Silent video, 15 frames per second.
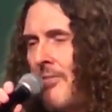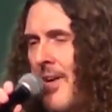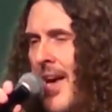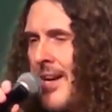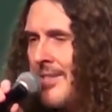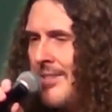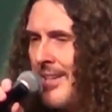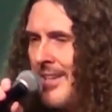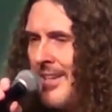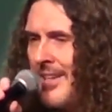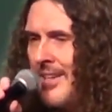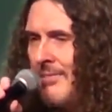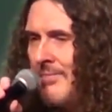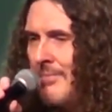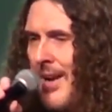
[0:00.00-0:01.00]
In fact,
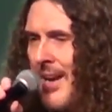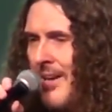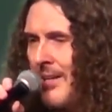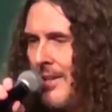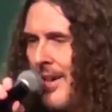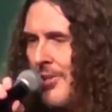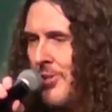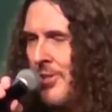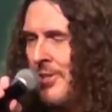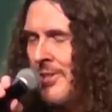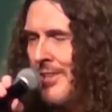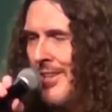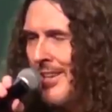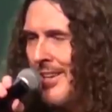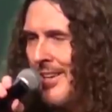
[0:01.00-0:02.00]
uh, my collection
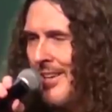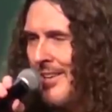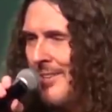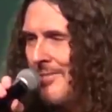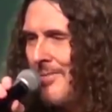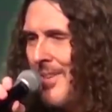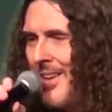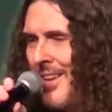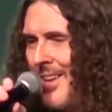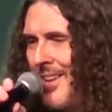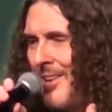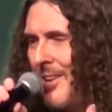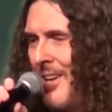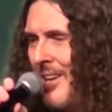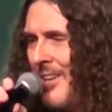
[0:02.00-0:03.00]
uh,
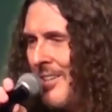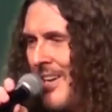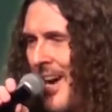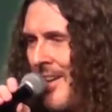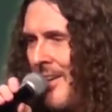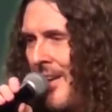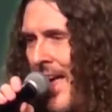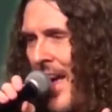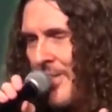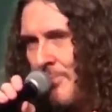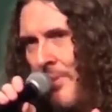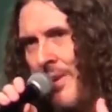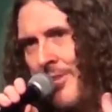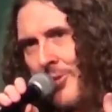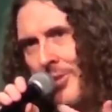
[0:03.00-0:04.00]
Uh, got
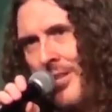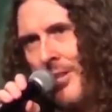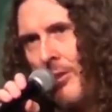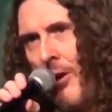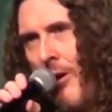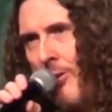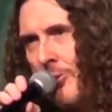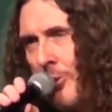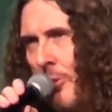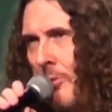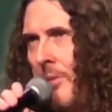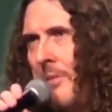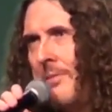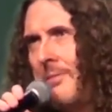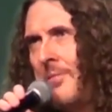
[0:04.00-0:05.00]
exponentially
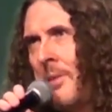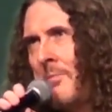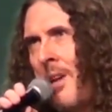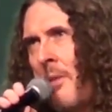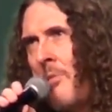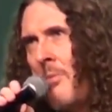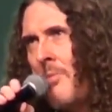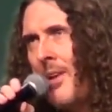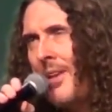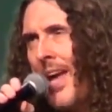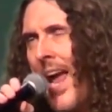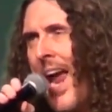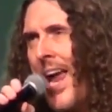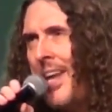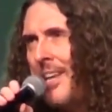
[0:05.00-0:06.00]
larger sometime in the mid
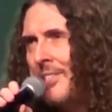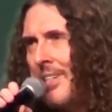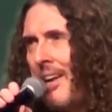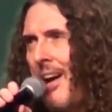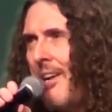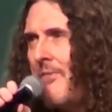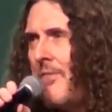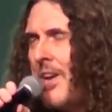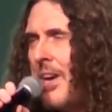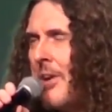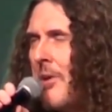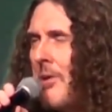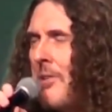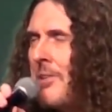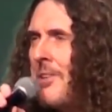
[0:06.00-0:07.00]
eighties. I, I
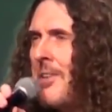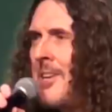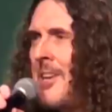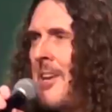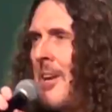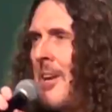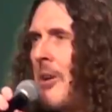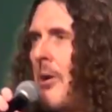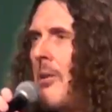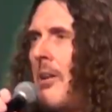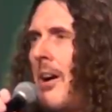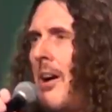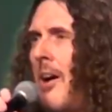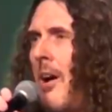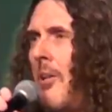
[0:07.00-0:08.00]
figured, you know,
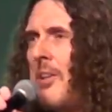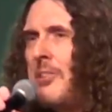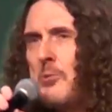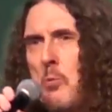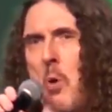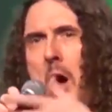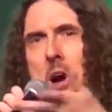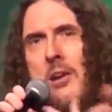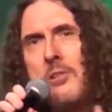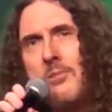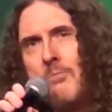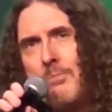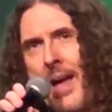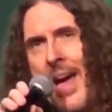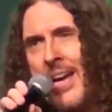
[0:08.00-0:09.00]
all these
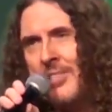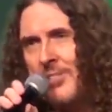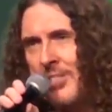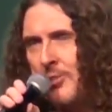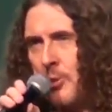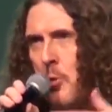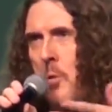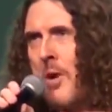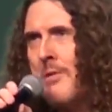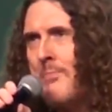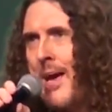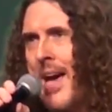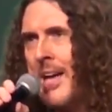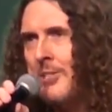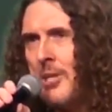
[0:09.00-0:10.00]
rock bands, these touring
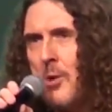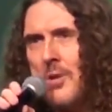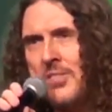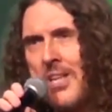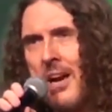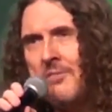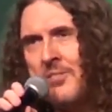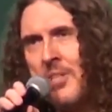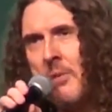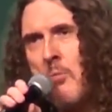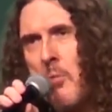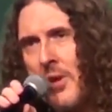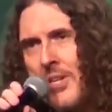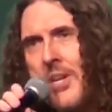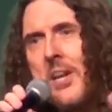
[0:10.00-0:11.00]
bands, always have
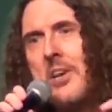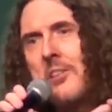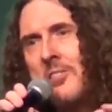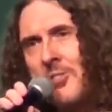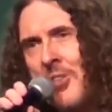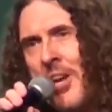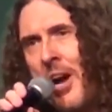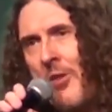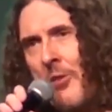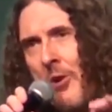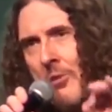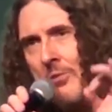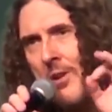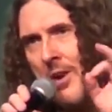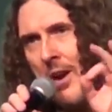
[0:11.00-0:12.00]
some ridiculous thing on
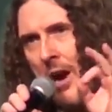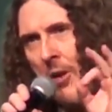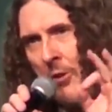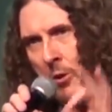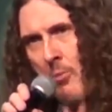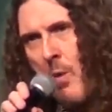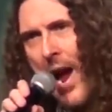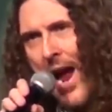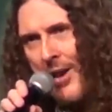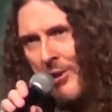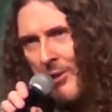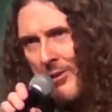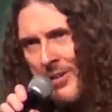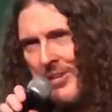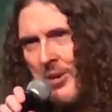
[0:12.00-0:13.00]
their on their
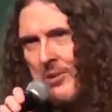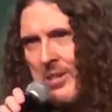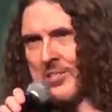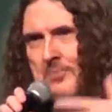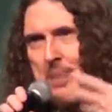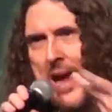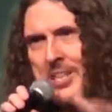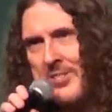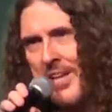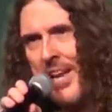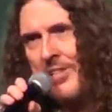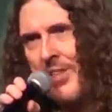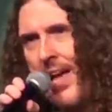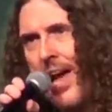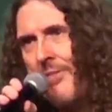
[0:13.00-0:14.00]
rider, you know, because
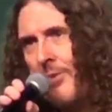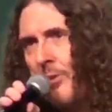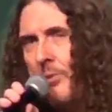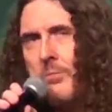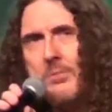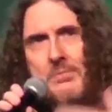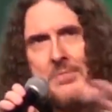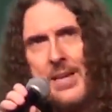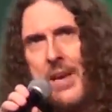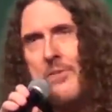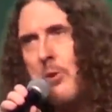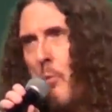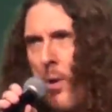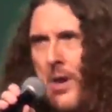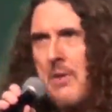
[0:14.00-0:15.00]
backstage they have to
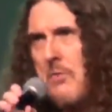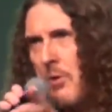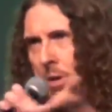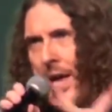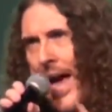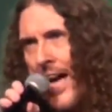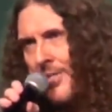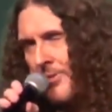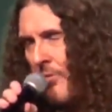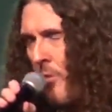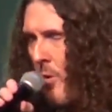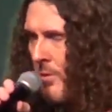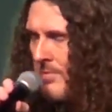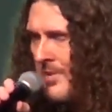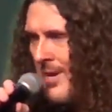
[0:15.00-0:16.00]
give you whatever you ask
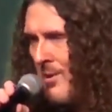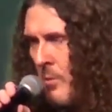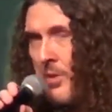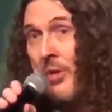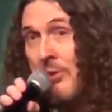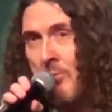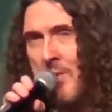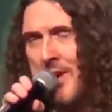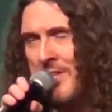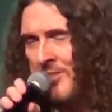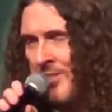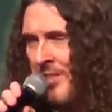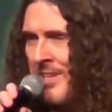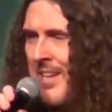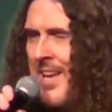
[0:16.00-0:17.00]
for within
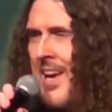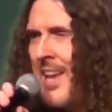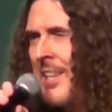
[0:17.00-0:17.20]
reason.